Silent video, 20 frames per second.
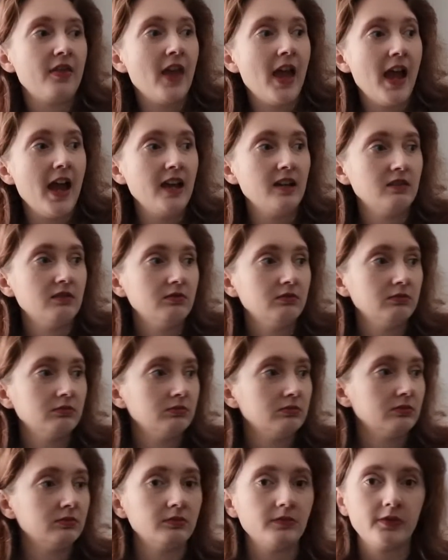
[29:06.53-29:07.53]
then
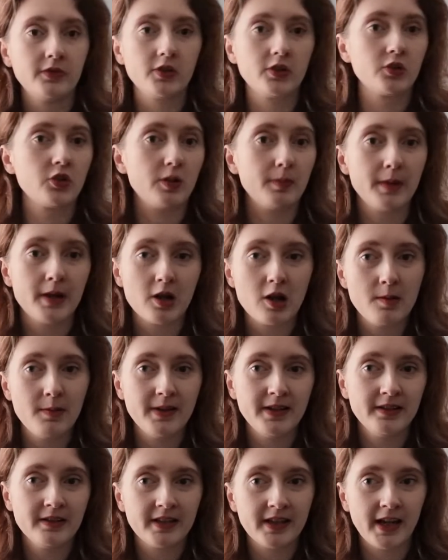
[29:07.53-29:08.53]
just drop me a
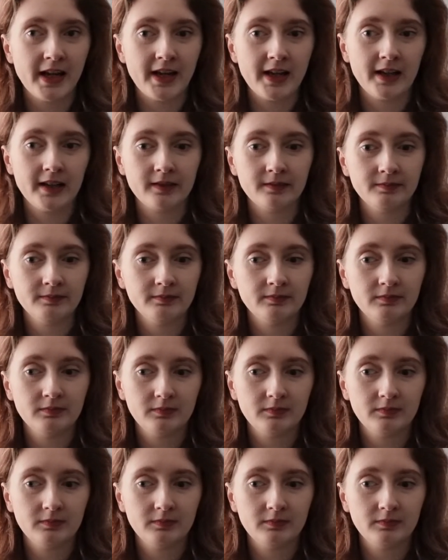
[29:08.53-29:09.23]
comment saying